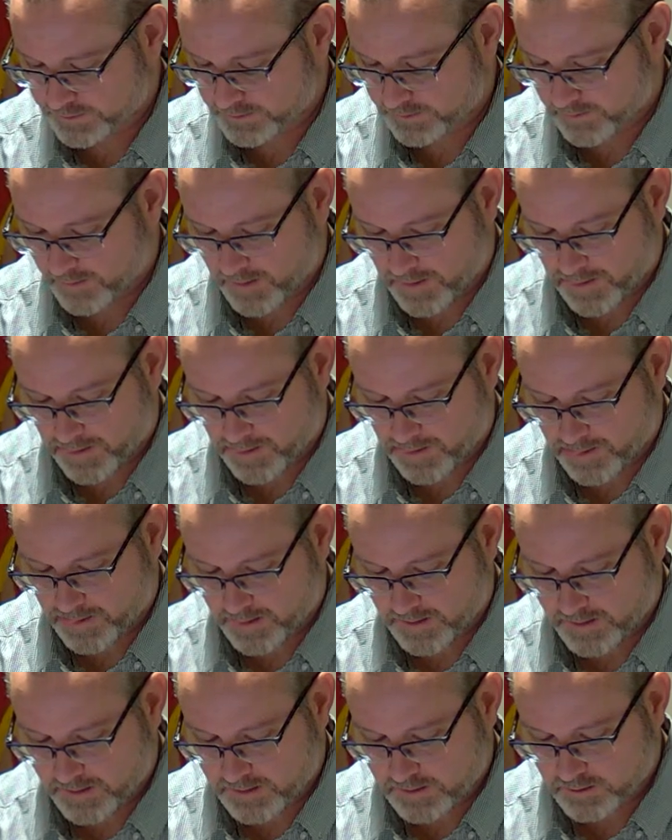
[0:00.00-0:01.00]
that
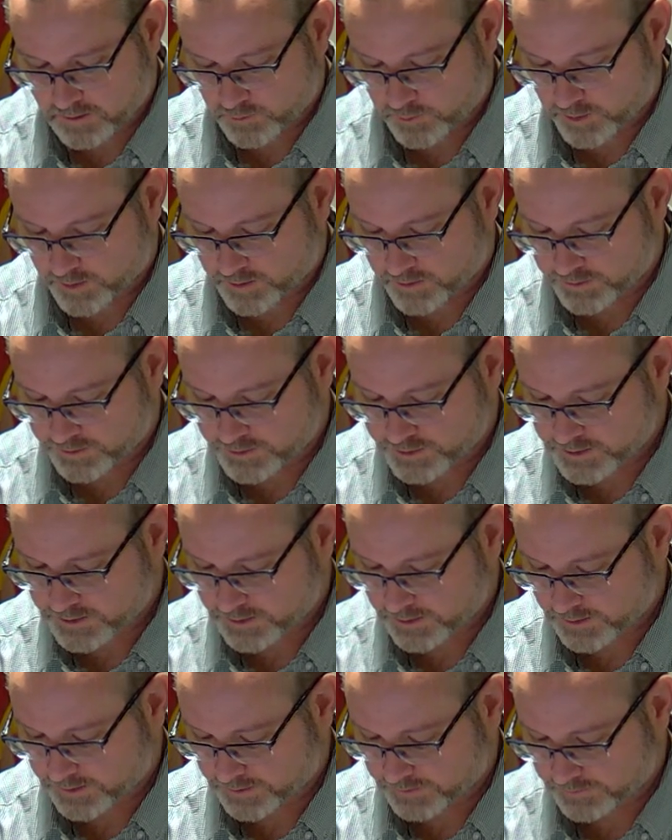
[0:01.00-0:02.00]
rather than just
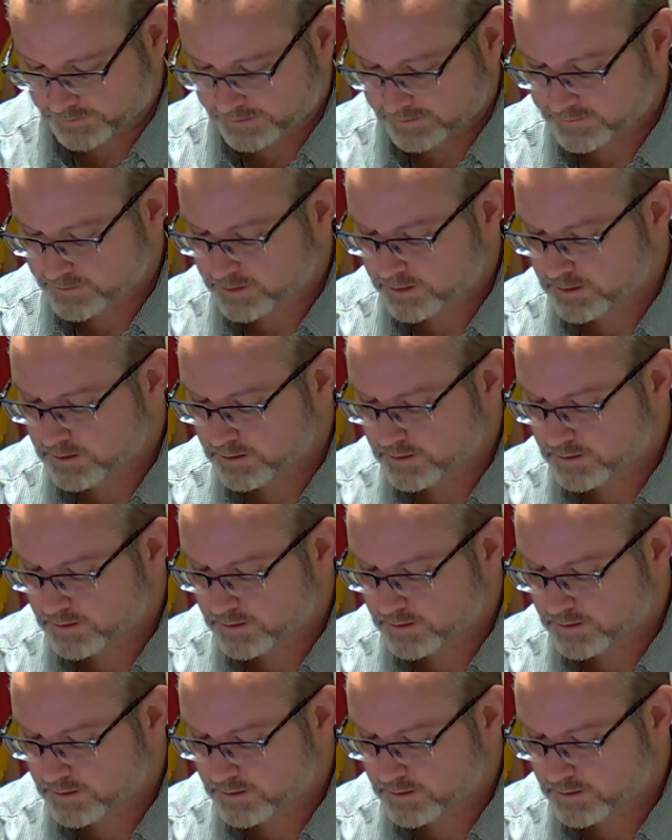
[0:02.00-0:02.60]
cut and left.